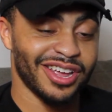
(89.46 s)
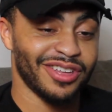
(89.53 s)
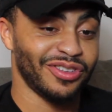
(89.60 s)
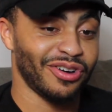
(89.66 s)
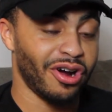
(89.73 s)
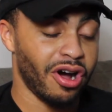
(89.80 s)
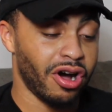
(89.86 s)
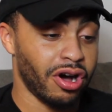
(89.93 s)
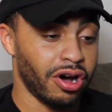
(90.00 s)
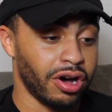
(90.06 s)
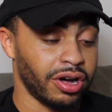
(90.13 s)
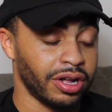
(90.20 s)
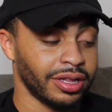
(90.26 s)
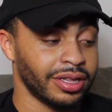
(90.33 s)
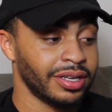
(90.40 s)
and they're
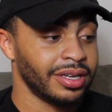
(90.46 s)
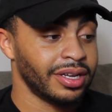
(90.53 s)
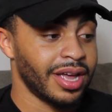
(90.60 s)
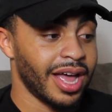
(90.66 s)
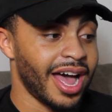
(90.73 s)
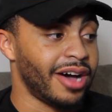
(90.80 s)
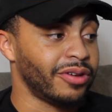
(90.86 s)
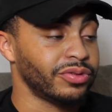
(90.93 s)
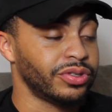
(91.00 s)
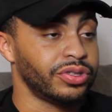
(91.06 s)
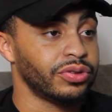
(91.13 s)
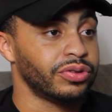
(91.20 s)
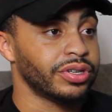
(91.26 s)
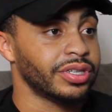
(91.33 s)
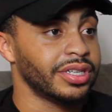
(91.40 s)
all
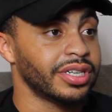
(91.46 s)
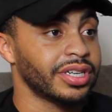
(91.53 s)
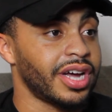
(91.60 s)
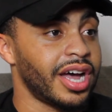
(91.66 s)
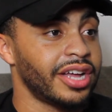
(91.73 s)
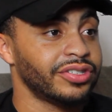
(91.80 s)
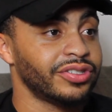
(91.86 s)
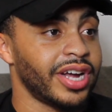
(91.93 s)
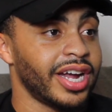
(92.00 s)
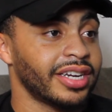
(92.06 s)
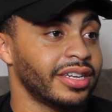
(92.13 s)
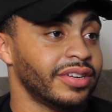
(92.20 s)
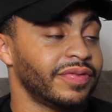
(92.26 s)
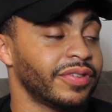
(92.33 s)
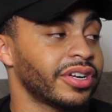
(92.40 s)
outsourced and
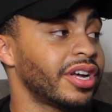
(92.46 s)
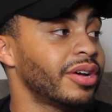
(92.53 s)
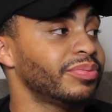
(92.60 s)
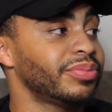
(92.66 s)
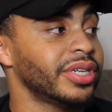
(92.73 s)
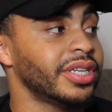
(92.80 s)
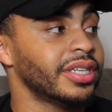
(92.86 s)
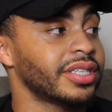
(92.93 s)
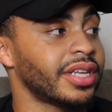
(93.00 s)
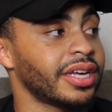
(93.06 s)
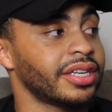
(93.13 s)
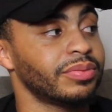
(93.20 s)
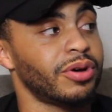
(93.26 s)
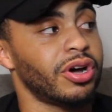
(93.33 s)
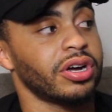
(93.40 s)
contracted for companies like
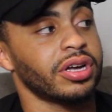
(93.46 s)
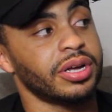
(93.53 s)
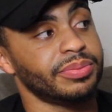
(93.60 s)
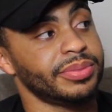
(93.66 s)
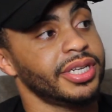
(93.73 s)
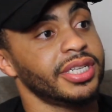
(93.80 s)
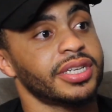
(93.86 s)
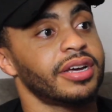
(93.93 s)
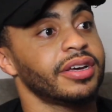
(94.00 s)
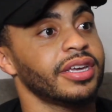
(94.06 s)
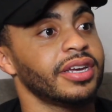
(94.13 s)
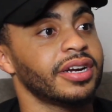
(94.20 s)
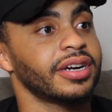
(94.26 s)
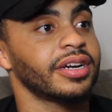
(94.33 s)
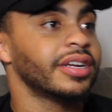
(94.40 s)
small companies out
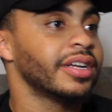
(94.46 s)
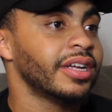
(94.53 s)
here.